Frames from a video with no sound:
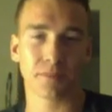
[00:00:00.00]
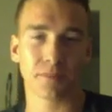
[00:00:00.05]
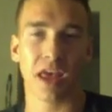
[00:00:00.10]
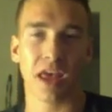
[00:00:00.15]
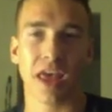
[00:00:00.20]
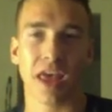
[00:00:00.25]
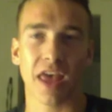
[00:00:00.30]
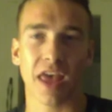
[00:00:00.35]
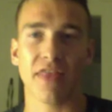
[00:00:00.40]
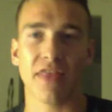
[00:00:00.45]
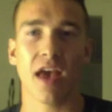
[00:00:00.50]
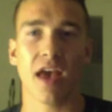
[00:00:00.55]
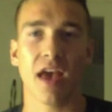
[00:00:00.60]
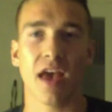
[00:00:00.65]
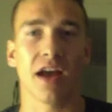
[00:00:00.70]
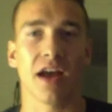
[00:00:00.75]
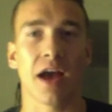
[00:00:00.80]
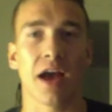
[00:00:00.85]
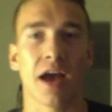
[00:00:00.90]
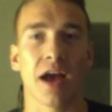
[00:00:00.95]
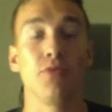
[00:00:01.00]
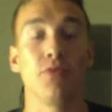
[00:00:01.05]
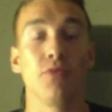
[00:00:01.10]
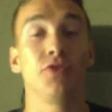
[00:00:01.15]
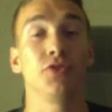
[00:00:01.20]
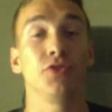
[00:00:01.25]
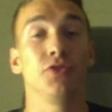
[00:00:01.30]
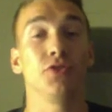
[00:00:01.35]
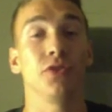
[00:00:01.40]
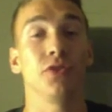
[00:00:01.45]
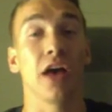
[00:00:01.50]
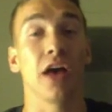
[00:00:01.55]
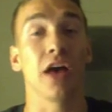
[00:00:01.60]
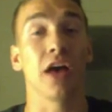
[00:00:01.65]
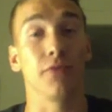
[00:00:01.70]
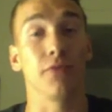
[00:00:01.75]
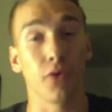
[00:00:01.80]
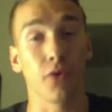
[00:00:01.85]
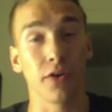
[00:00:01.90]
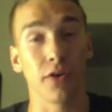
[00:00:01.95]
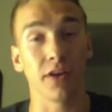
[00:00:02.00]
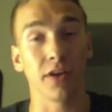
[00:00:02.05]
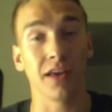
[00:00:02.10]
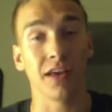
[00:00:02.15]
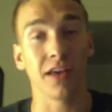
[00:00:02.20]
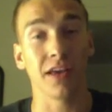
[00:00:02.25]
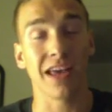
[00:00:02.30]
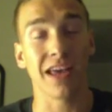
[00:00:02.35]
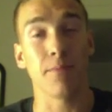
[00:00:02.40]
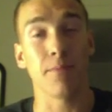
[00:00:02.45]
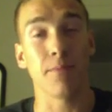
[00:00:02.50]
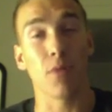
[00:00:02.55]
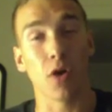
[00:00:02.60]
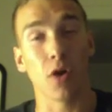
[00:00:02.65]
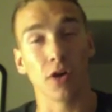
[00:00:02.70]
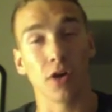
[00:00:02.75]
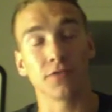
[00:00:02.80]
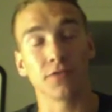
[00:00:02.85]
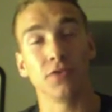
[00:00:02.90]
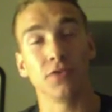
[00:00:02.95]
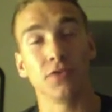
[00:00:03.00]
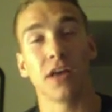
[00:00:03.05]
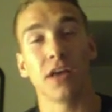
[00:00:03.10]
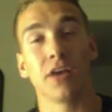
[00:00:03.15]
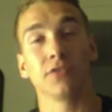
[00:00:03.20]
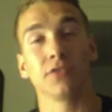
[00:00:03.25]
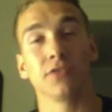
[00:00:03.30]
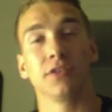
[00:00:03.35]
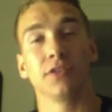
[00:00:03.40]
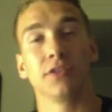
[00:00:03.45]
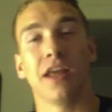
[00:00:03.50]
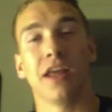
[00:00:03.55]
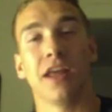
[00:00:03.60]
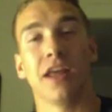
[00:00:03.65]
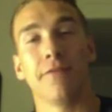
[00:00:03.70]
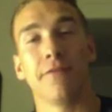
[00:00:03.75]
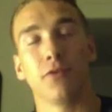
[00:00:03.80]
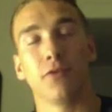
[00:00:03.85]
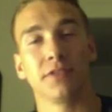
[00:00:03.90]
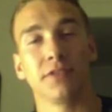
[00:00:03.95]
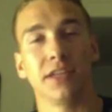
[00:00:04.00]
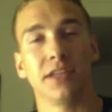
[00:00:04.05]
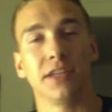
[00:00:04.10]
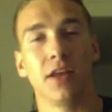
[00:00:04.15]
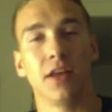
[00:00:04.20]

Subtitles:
And then I moved to California in March of 2014.